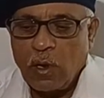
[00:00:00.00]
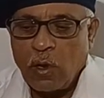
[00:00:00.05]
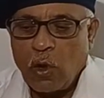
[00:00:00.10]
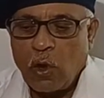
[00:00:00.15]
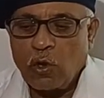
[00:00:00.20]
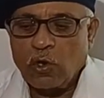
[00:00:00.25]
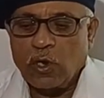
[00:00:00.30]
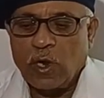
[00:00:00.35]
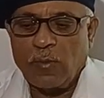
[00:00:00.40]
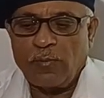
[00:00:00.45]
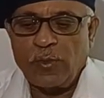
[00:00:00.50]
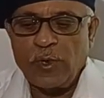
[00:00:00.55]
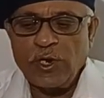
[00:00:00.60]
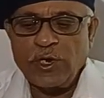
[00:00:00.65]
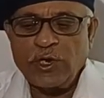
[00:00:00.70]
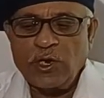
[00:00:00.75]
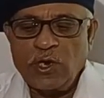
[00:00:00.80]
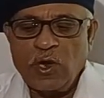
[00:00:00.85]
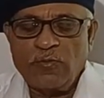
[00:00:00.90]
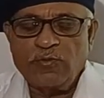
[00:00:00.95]
On
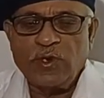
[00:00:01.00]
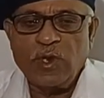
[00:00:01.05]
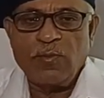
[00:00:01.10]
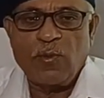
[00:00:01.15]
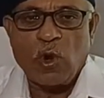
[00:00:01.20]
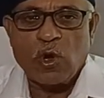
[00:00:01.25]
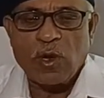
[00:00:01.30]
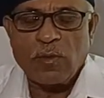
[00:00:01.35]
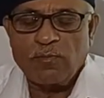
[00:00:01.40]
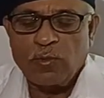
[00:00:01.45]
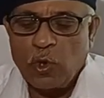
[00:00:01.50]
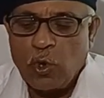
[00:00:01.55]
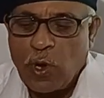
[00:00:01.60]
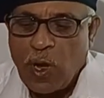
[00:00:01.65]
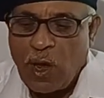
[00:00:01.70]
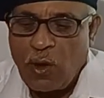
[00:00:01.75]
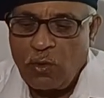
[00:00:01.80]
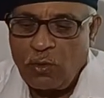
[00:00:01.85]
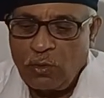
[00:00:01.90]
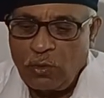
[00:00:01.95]
completion of the bottom
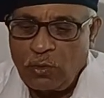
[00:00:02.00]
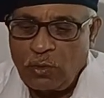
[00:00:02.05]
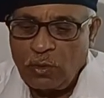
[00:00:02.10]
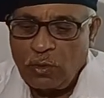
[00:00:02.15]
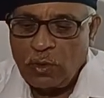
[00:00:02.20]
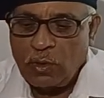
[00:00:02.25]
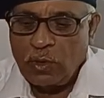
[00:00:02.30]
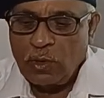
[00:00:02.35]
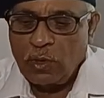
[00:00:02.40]
blowdown,